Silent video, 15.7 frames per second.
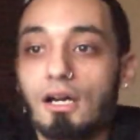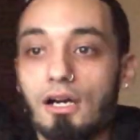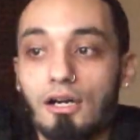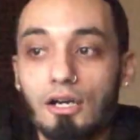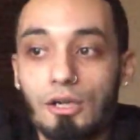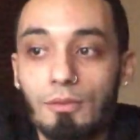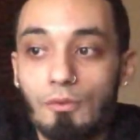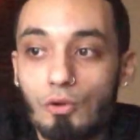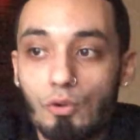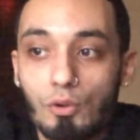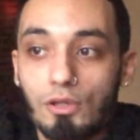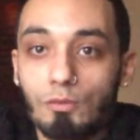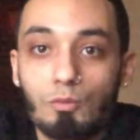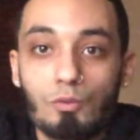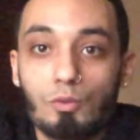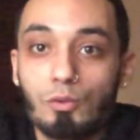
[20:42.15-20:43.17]
um,
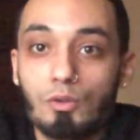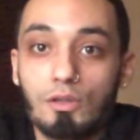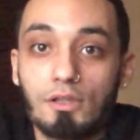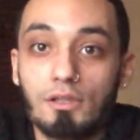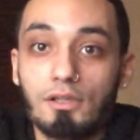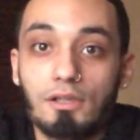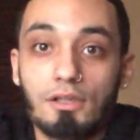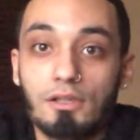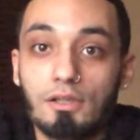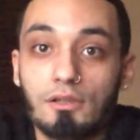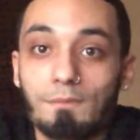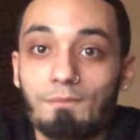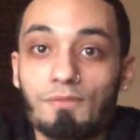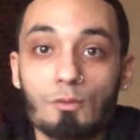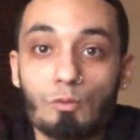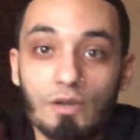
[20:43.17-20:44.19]
or or uh,
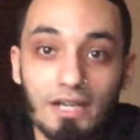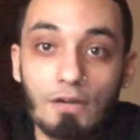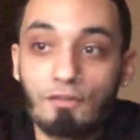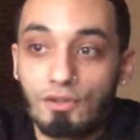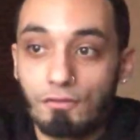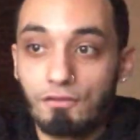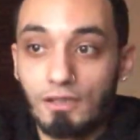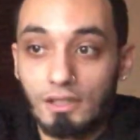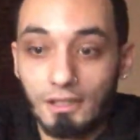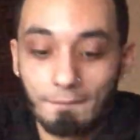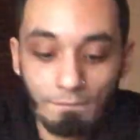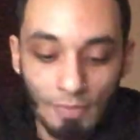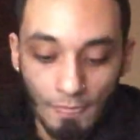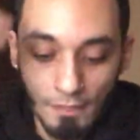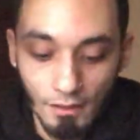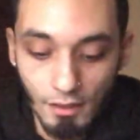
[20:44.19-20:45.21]
whatever the fuck,
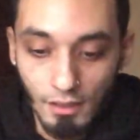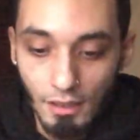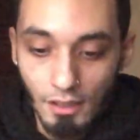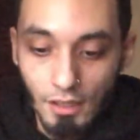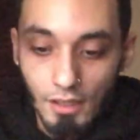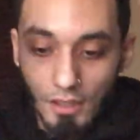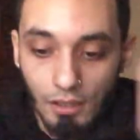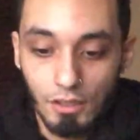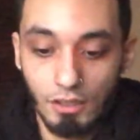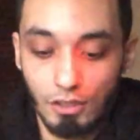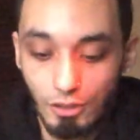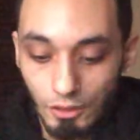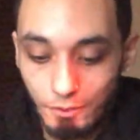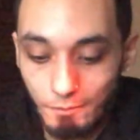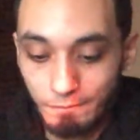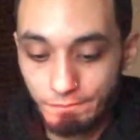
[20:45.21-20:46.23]

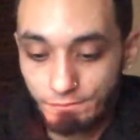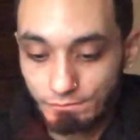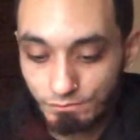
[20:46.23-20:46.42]
um,